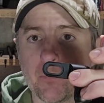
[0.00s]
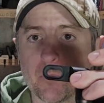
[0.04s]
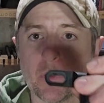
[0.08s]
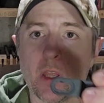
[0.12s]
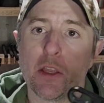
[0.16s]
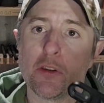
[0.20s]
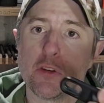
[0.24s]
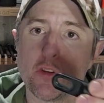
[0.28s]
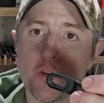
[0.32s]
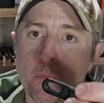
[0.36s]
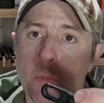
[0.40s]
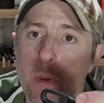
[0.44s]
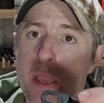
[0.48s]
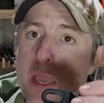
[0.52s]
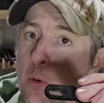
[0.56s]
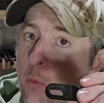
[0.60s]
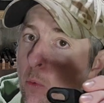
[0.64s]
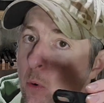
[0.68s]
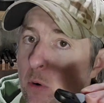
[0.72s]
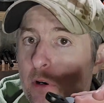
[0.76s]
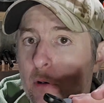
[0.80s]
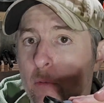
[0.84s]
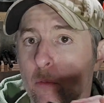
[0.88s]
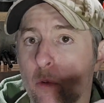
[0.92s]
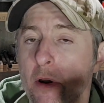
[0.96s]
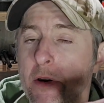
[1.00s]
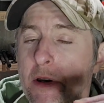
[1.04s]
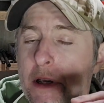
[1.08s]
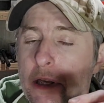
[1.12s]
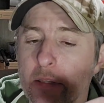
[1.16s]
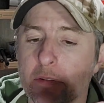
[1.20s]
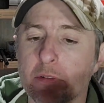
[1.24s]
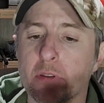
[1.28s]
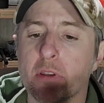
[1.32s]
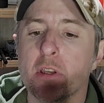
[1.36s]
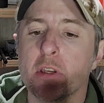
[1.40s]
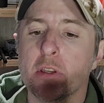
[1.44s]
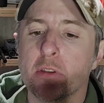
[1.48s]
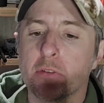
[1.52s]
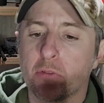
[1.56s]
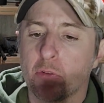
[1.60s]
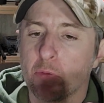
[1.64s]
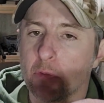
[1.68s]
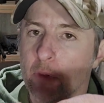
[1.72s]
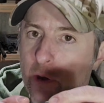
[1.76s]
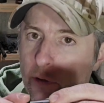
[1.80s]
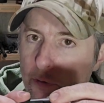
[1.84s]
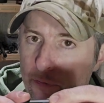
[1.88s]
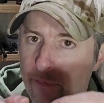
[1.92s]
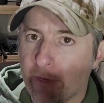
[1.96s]
then you may want to run it so
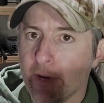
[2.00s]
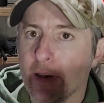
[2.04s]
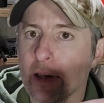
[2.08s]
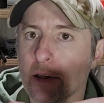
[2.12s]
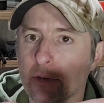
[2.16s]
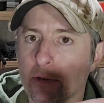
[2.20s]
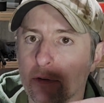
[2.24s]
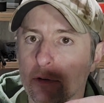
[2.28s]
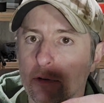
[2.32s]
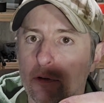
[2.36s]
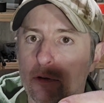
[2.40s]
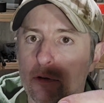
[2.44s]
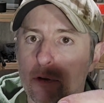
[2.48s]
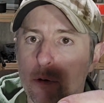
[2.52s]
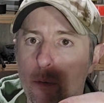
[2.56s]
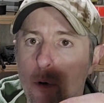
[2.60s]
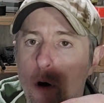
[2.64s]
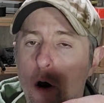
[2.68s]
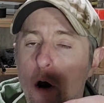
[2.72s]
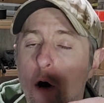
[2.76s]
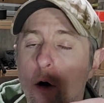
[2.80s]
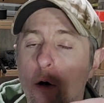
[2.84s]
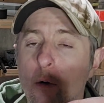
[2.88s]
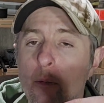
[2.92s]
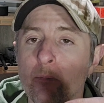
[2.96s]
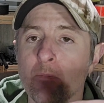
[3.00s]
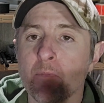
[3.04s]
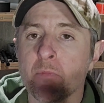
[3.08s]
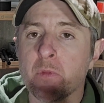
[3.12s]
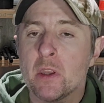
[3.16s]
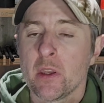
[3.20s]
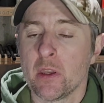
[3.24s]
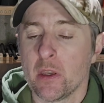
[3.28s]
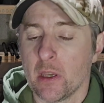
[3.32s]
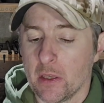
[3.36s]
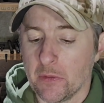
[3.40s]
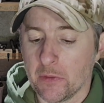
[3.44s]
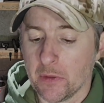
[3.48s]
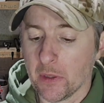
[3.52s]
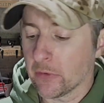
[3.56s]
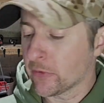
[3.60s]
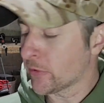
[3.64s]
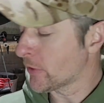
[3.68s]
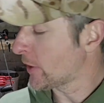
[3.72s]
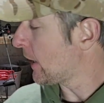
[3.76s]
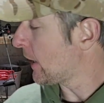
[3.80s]
this faces the bow. In this